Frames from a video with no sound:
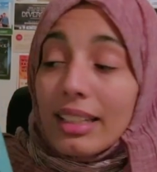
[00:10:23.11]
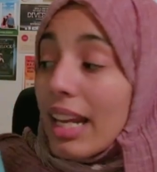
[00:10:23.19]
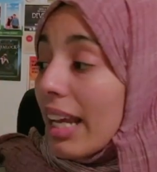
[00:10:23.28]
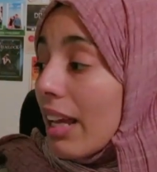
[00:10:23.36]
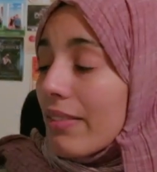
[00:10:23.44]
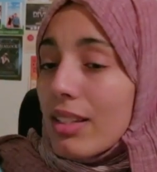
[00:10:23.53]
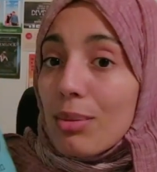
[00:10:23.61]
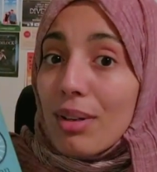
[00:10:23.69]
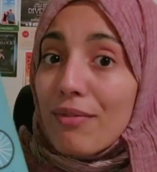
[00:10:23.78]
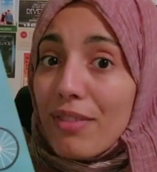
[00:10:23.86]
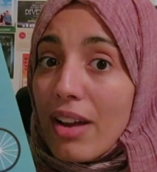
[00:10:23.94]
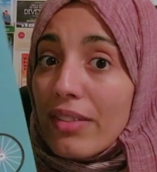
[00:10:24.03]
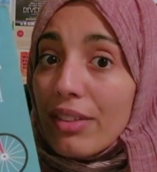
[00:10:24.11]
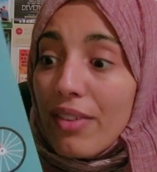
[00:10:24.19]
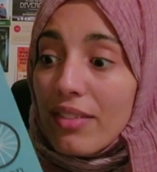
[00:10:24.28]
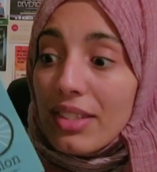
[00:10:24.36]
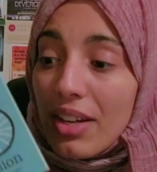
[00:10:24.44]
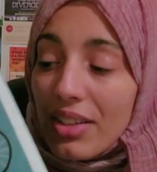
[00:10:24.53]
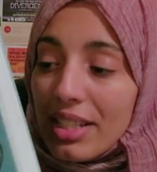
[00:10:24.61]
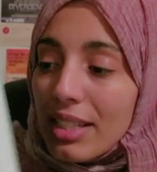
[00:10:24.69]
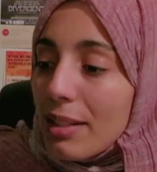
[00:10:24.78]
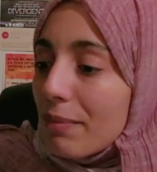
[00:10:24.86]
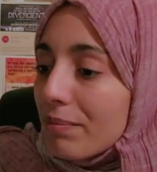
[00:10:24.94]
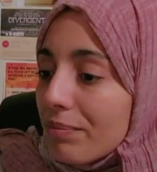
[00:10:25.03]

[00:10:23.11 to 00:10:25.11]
and I gave this one 5 out of 5 stars.